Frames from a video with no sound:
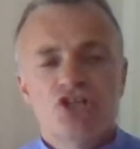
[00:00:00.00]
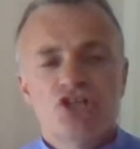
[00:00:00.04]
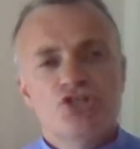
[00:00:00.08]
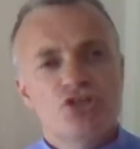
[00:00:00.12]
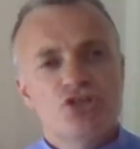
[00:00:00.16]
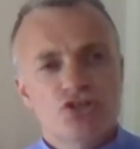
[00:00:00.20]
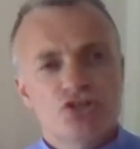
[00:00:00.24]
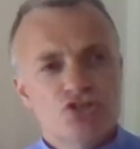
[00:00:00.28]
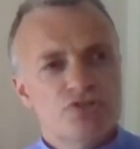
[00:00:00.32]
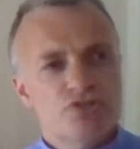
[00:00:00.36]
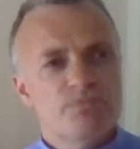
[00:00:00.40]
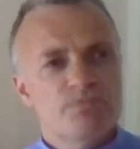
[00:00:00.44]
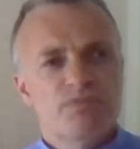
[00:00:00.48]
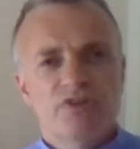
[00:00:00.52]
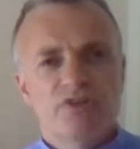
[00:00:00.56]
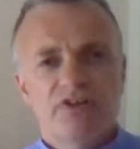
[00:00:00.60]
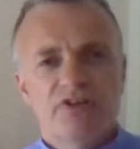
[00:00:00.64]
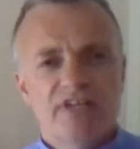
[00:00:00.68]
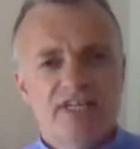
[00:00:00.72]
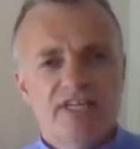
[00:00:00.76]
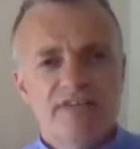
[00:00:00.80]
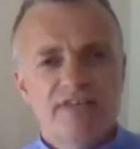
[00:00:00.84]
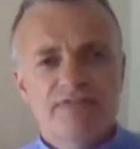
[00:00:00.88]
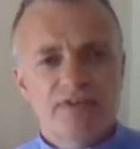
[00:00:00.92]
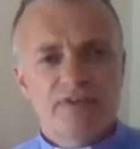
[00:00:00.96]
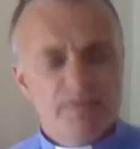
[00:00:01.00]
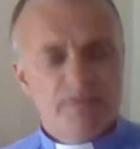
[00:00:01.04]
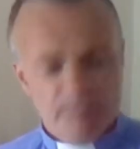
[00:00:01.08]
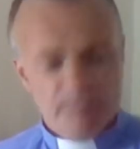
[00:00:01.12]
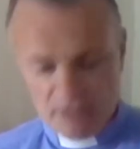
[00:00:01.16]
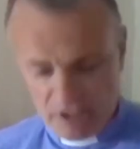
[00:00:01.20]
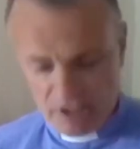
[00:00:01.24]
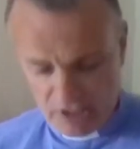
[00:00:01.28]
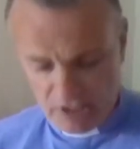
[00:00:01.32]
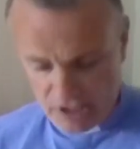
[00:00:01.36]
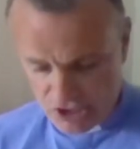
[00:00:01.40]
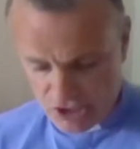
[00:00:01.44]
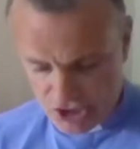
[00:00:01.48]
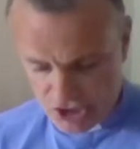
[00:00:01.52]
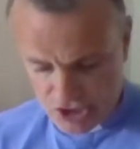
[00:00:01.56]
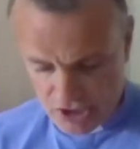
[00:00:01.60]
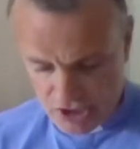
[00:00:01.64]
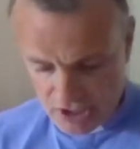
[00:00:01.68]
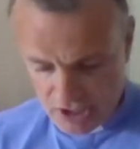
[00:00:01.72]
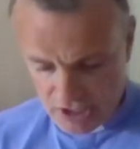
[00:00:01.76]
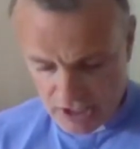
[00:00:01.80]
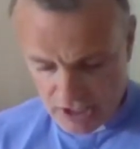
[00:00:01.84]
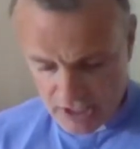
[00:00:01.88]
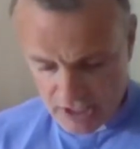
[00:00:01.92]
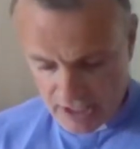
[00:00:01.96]
doesn't believe in marriage
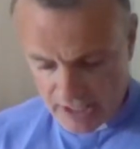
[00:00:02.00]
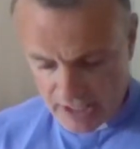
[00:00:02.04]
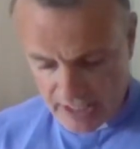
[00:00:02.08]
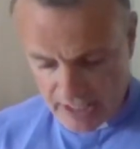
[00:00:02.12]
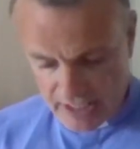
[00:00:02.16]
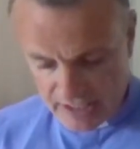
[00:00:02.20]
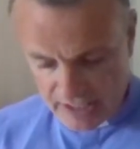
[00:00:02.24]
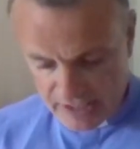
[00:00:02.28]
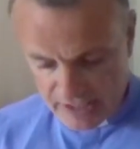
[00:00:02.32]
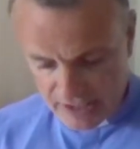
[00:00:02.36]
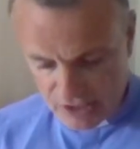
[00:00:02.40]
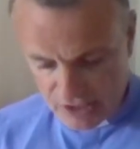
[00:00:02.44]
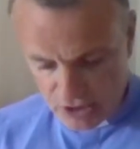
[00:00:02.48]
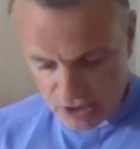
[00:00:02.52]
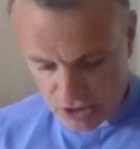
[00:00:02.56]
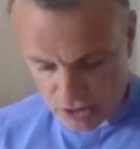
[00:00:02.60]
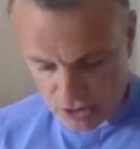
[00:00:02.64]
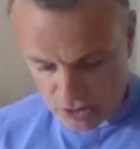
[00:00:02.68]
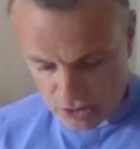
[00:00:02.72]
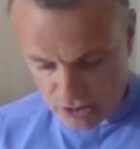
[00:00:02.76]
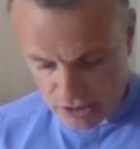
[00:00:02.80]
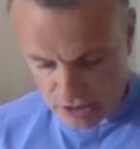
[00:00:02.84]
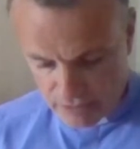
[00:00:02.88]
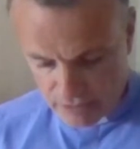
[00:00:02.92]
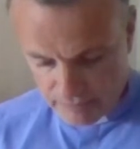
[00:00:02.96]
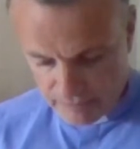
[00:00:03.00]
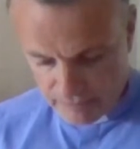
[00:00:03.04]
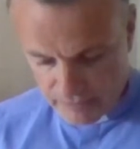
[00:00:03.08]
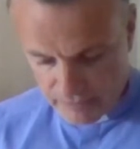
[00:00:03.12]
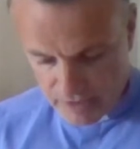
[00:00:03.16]
any longer.